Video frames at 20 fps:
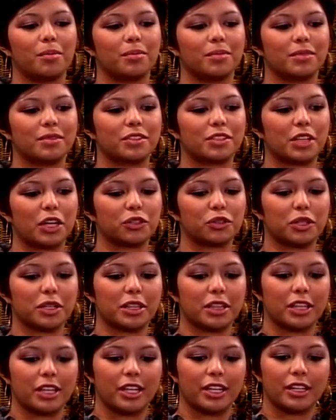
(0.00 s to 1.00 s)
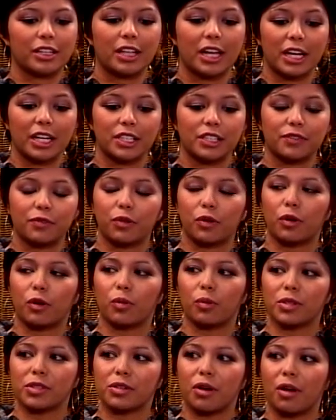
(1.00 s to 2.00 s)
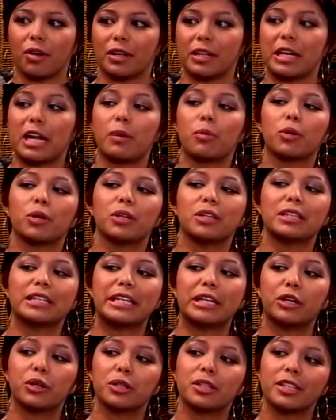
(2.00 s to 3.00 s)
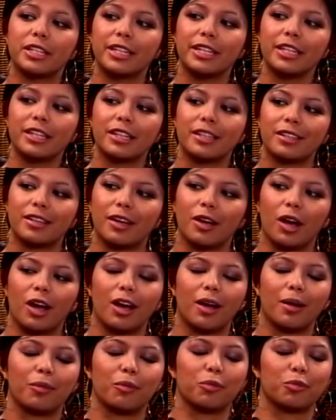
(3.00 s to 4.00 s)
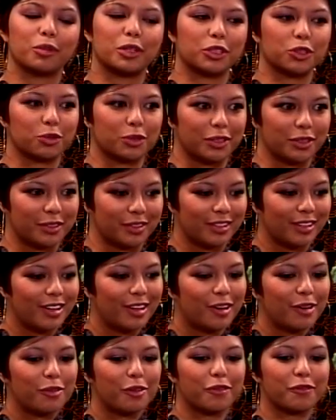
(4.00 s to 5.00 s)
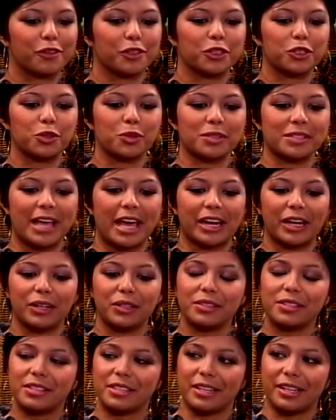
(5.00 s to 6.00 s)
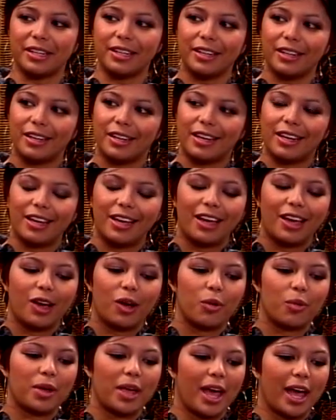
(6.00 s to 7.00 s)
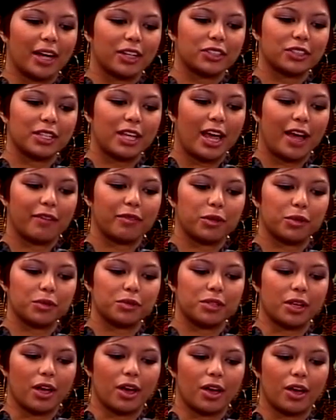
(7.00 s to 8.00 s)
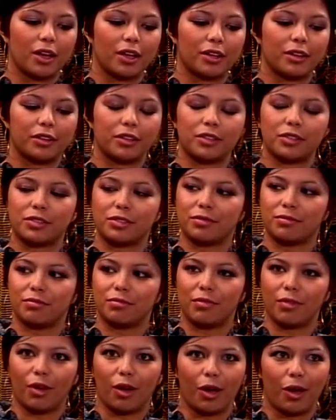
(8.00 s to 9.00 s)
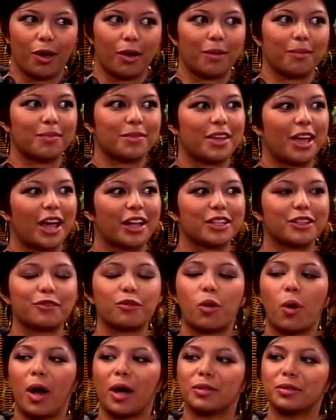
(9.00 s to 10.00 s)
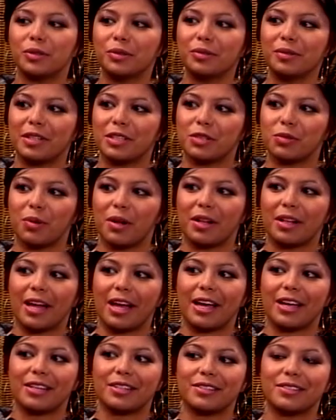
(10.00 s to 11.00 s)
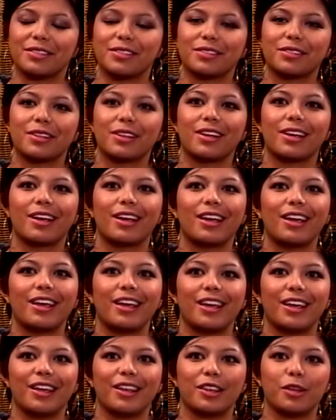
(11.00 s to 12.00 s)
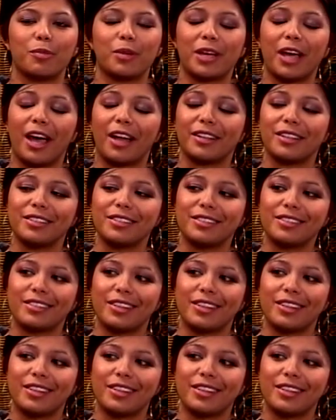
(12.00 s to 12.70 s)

scheduling the clients for what's called a neighborhood legal clinic, which we refer to as NLC. We actually have those on the island of Oahu, as well as in the Big Island